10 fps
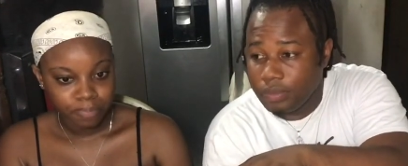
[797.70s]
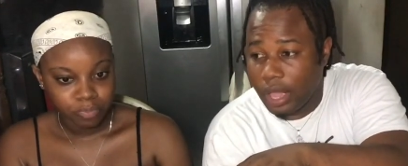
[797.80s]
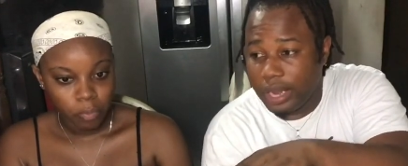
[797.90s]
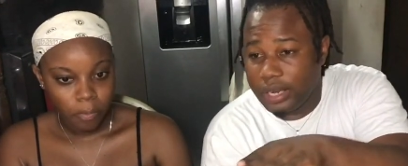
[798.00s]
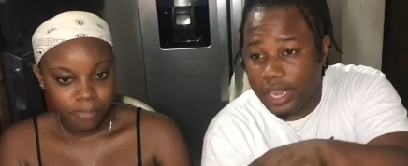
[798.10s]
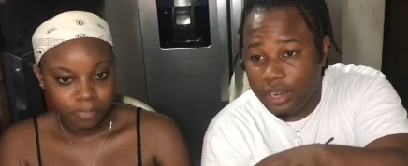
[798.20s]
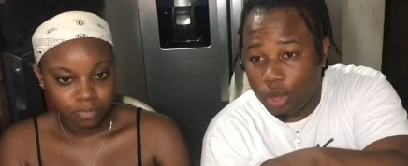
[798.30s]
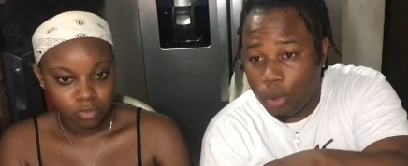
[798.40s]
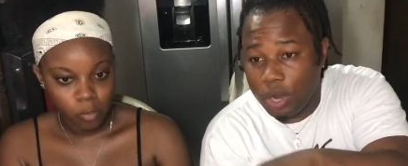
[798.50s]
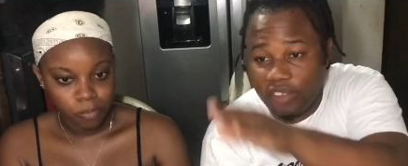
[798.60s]
Speaker 1: And then
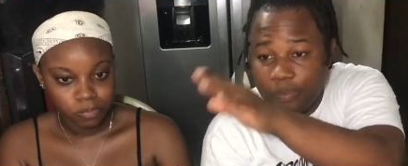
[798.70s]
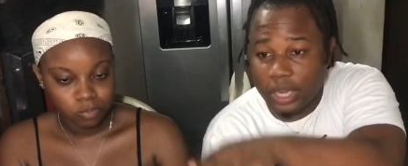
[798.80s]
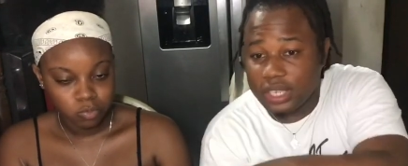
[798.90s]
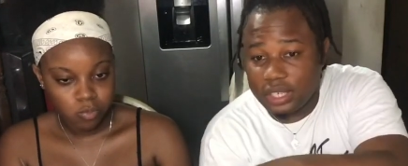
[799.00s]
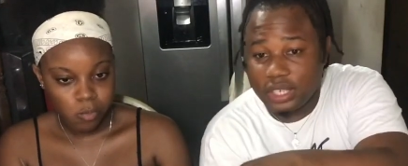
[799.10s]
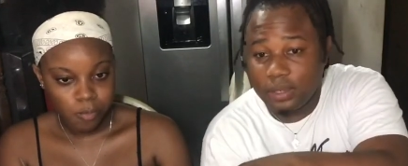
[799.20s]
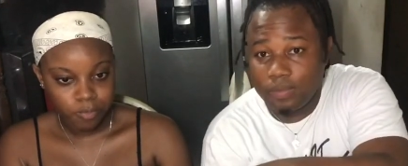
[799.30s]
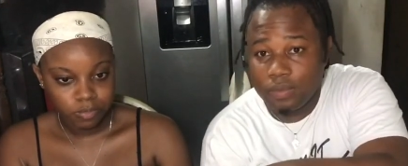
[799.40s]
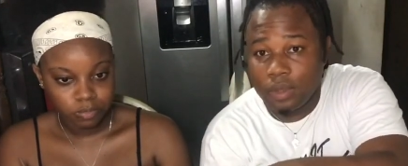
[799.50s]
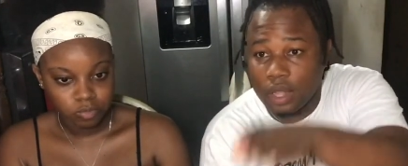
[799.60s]
now, left processing.
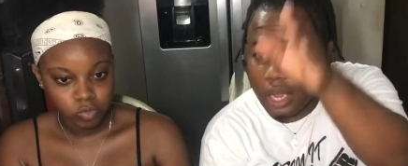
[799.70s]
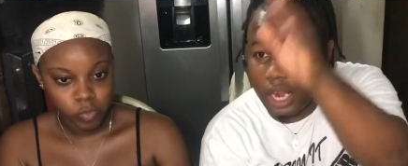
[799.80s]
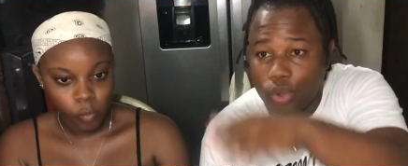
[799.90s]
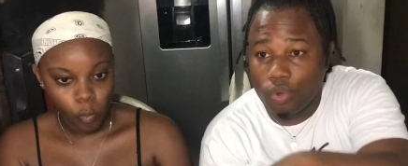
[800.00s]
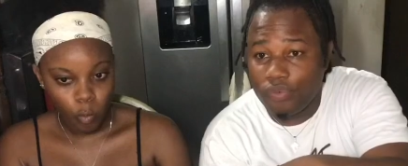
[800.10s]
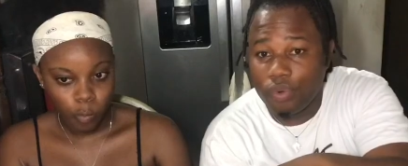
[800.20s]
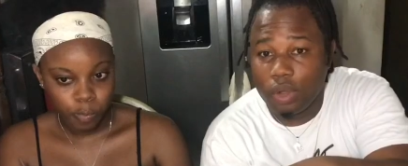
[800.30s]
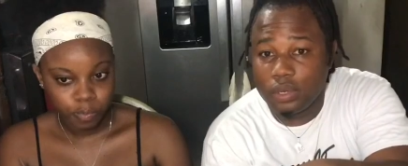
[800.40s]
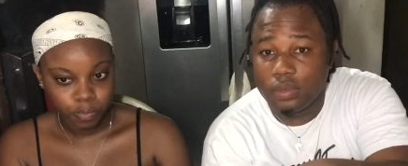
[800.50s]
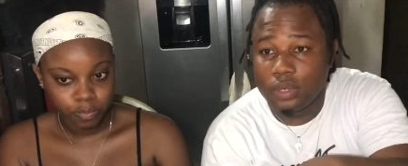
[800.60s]
Calico
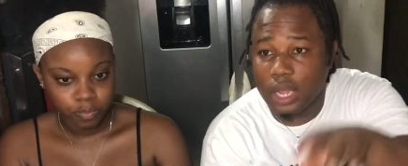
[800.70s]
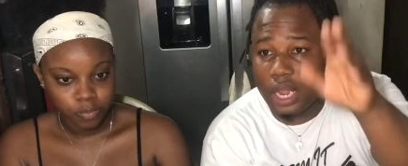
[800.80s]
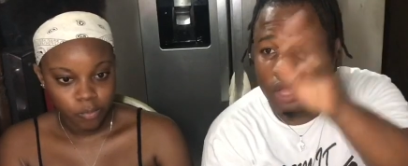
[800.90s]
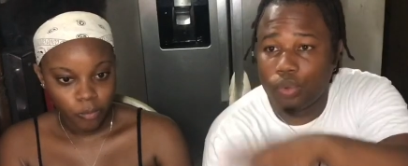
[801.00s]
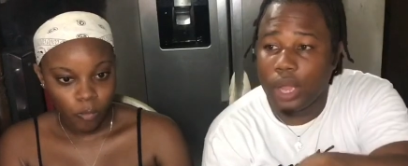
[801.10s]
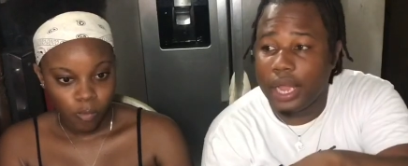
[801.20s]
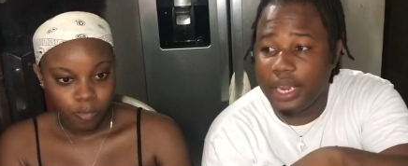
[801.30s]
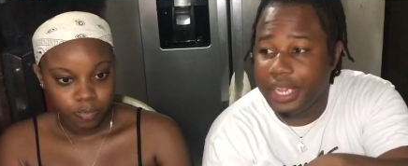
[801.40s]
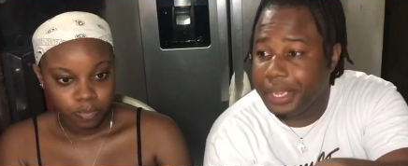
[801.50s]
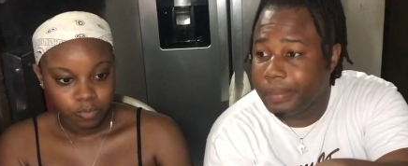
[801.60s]
phone, Calico
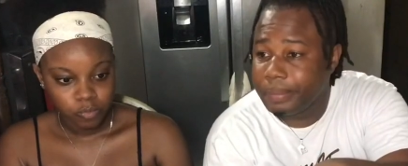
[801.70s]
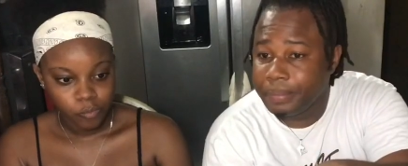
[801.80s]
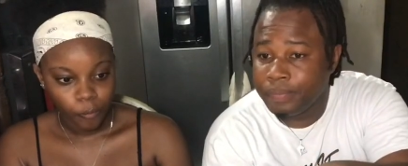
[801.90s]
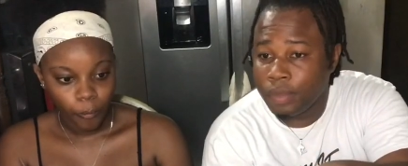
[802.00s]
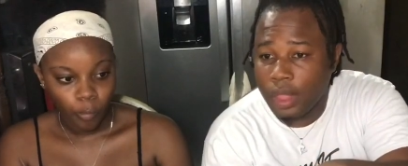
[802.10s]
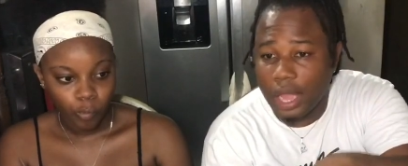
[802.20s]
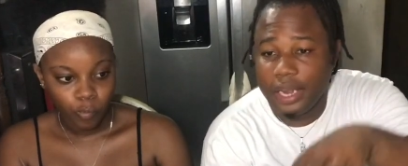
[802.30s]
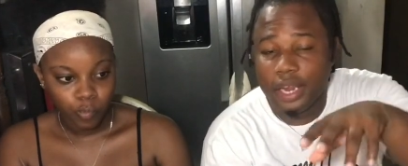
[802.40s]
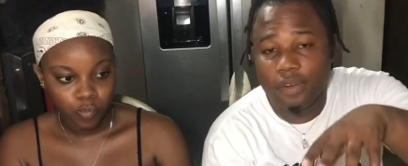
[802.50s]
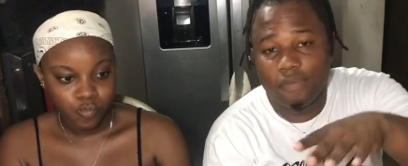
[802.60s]
ID. And
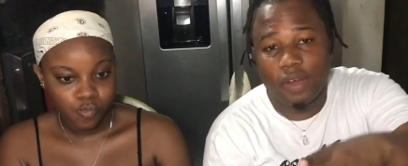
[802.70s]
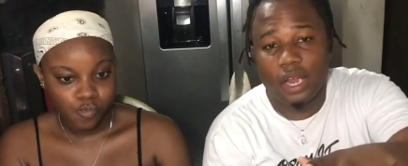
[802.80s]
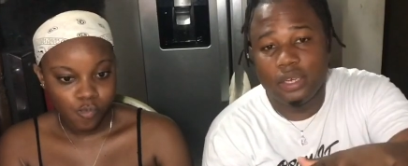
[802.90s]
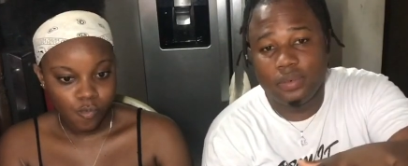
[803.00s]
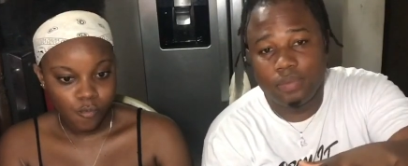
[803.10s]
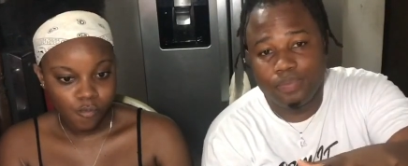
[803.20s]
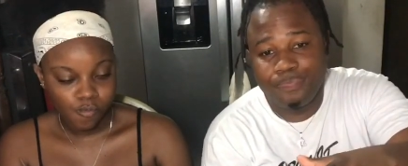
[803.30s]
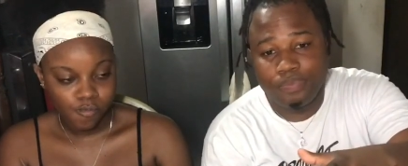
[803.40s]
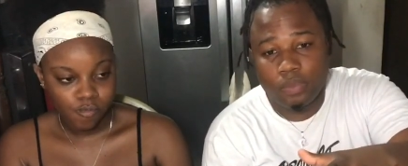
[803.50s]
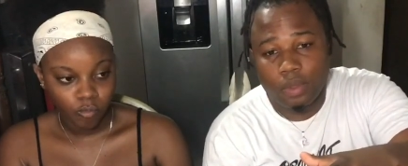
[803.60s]
then the van.
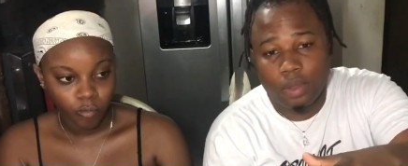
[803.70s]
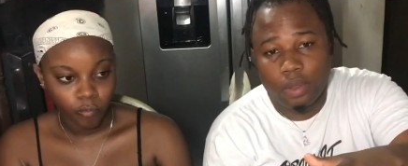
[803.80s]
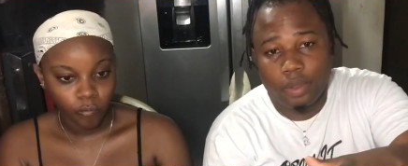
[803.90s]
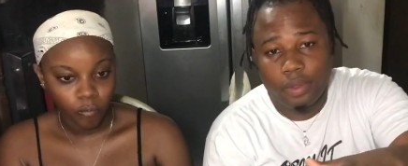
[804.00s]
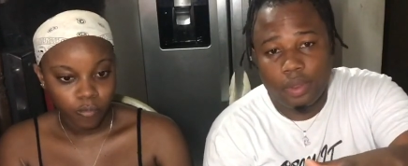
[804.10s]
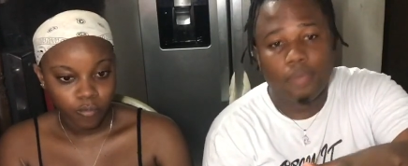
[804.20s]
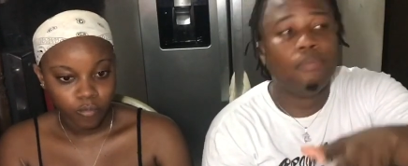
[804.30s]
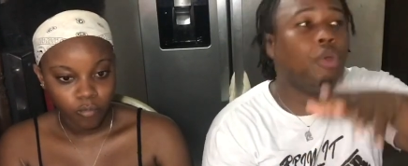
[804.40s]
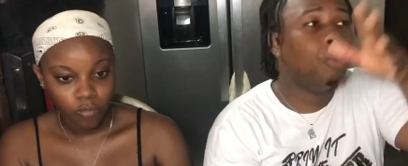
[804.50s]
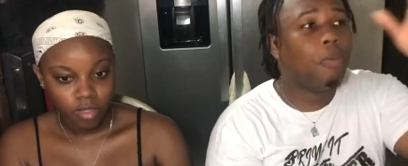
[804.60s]

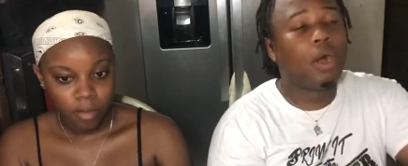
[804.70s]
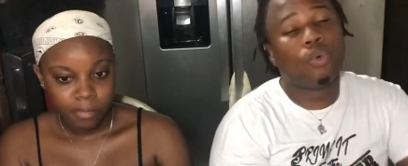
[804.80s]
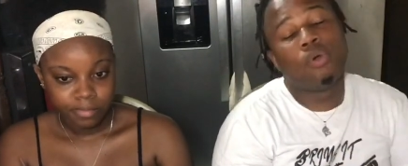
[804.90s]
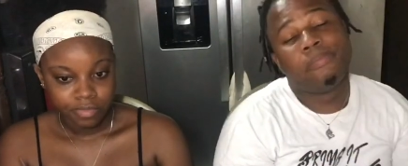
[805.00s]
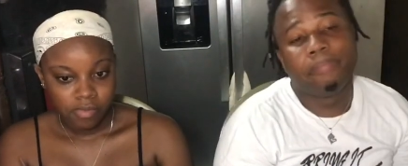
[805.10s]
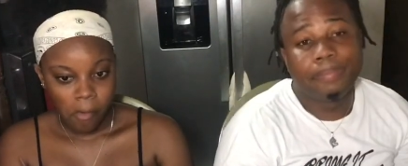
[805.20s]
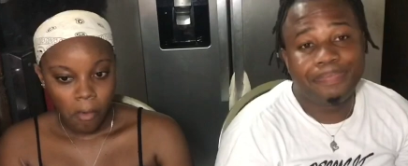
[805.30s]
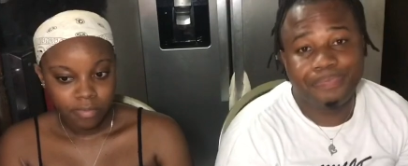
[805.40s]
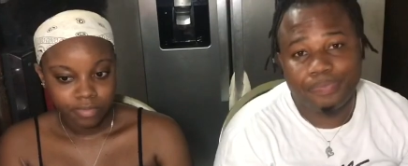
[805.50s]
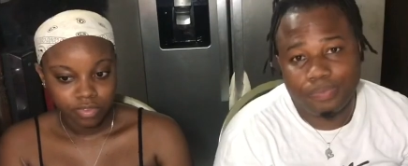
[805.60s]
Bring me back home.
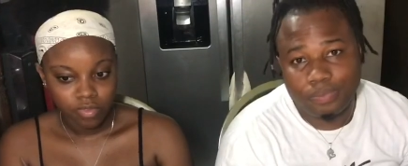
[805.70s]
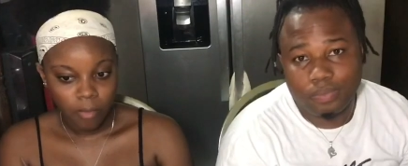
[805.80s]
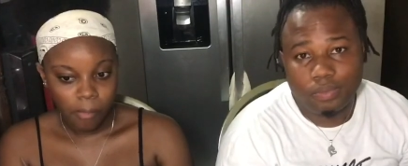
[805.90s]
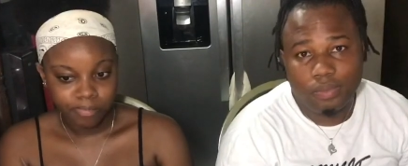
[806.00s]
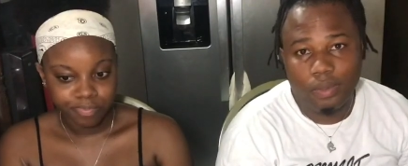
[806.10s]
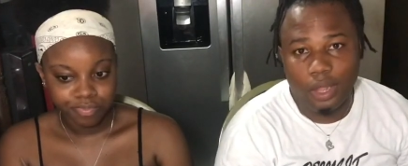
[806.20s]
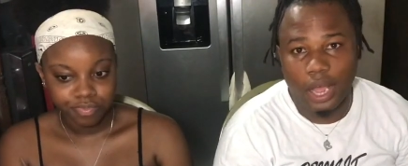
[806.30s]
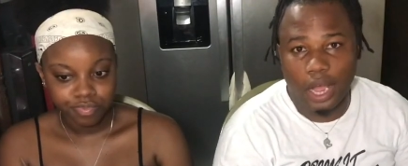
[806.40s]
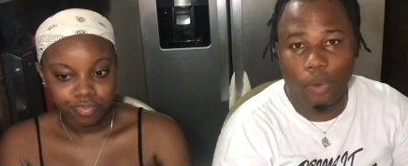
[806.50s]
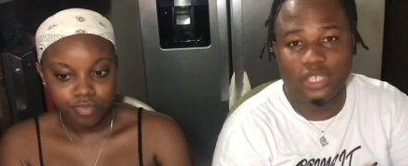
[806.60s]

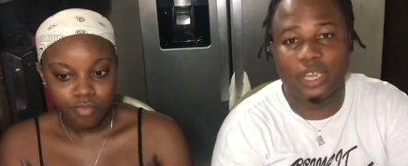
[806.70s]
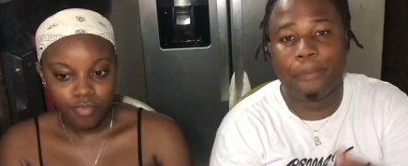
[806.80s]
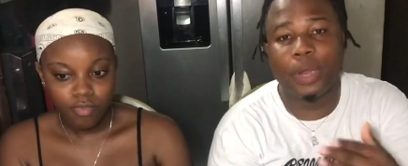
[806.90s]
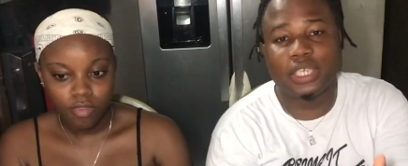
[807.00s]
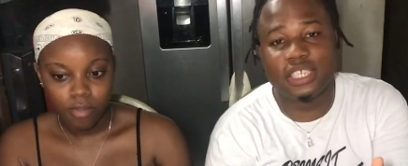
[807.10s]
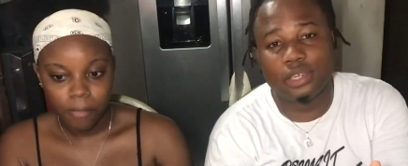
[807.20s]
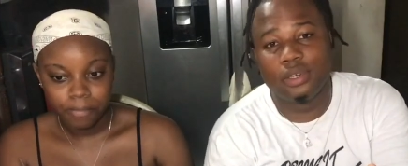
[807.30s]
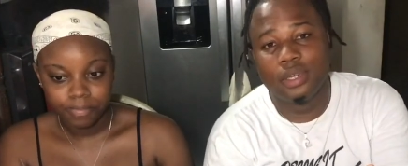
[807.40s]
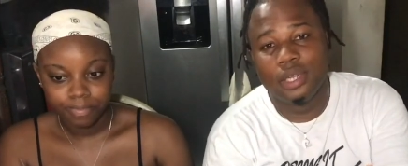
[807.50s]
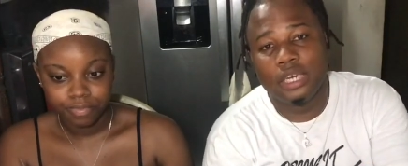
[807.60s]
Because once in process you,
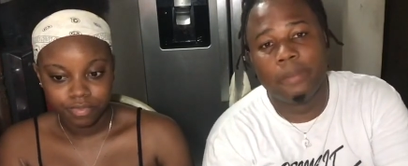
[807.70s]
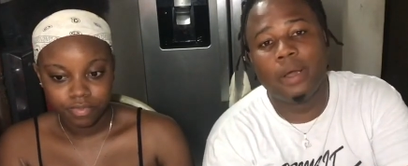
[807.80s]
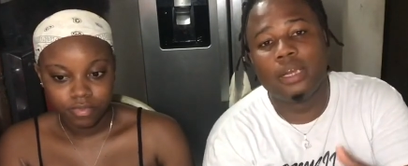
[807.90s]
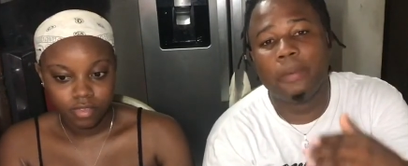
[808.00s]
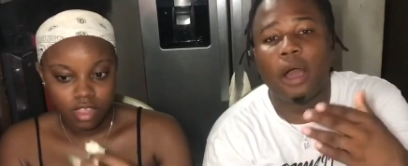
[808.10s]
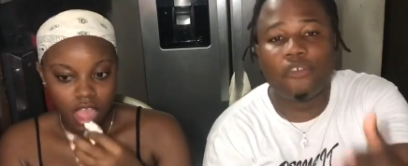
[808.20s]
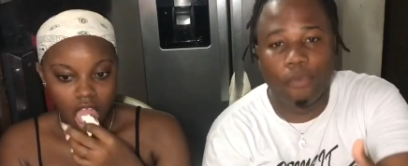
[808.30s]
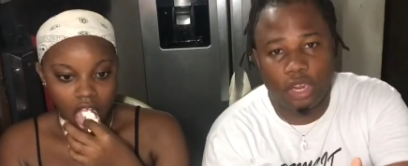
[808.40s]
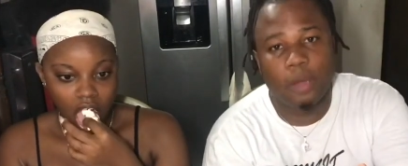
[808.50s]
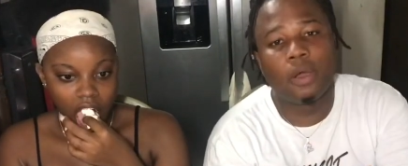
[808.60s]
them, them have to
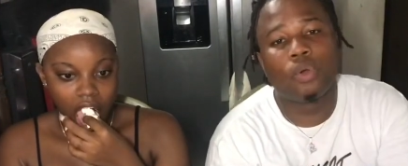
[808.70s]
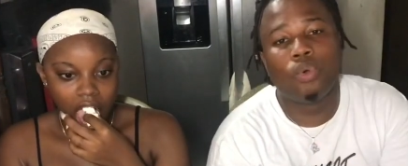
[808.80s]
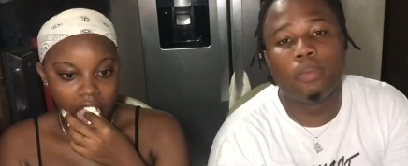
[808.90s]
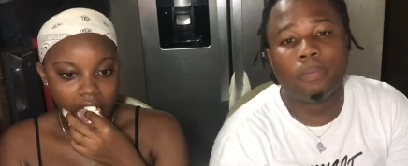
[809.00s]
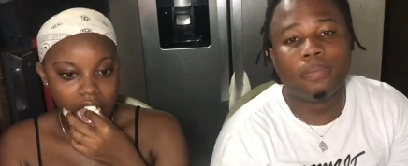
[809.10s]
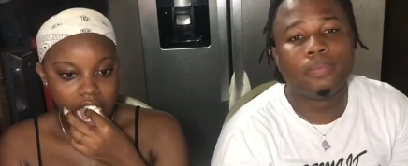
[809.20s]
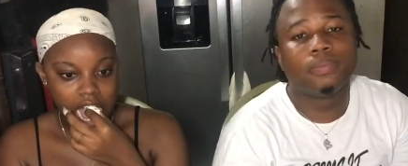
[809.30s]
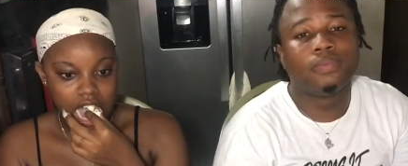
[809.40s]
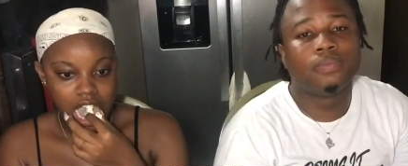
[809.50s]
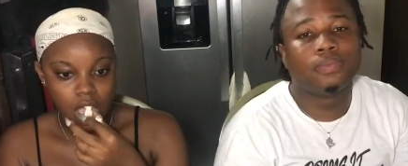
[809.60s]
bring it back home.
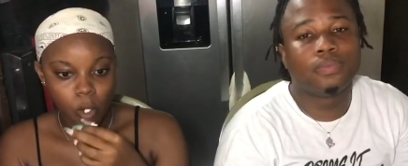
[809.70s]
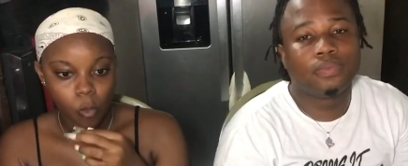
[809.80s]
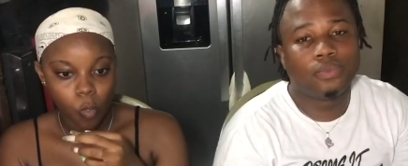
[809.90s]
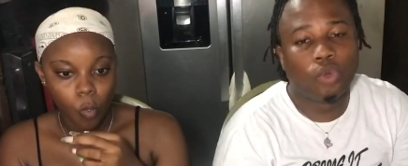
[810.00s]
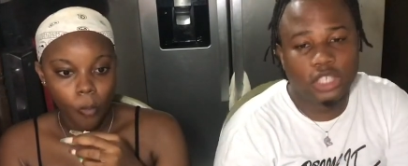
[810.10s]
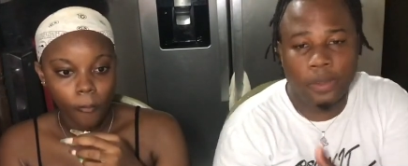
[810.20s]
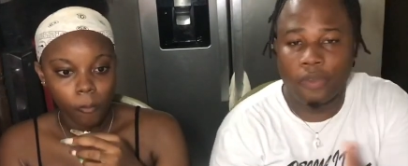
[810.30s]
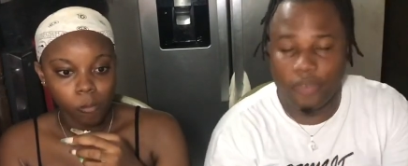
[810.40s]
Once in don't